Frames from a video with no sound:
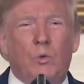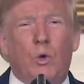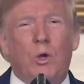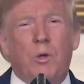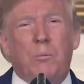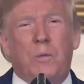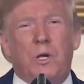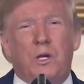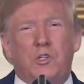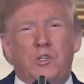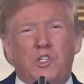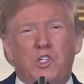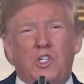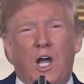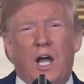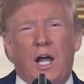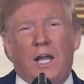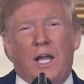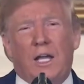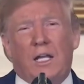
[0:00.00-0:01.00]
We must
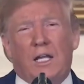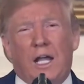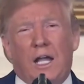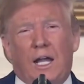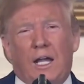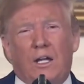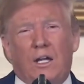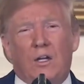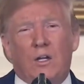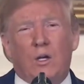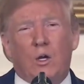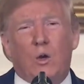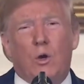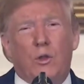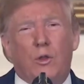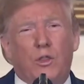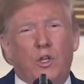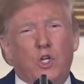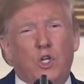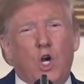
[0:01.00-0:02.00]
shine light
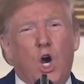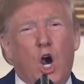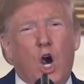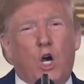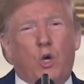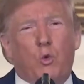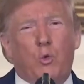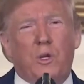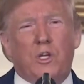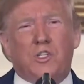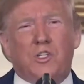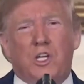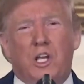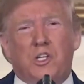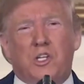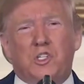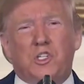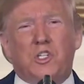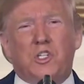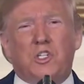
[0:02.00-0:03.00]
on the dark
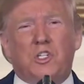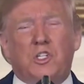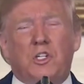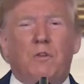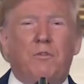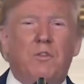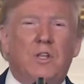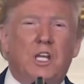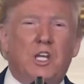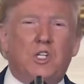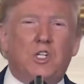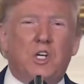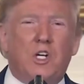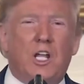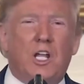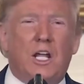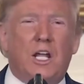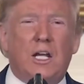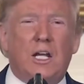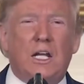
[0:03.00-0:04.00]
recesses of the
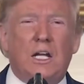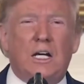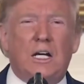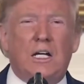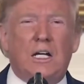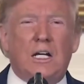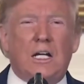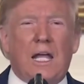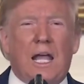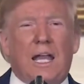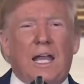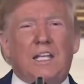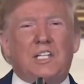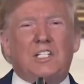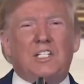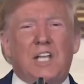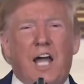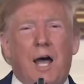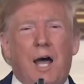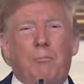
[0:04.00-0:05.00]
internet and
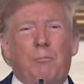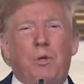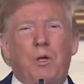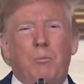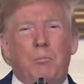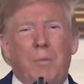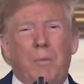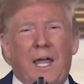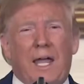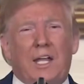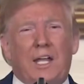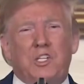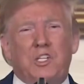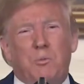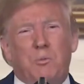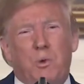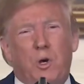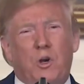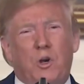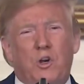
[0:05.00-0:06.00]
stop
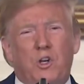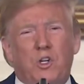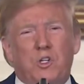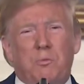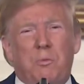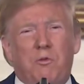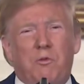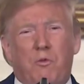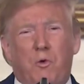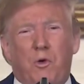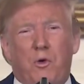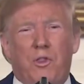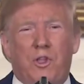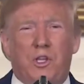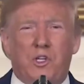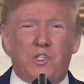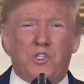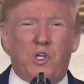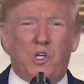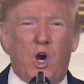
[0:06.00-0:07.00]
mass murders before
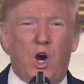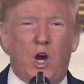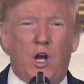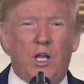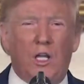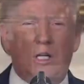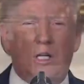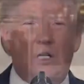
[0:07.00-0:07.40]
they start.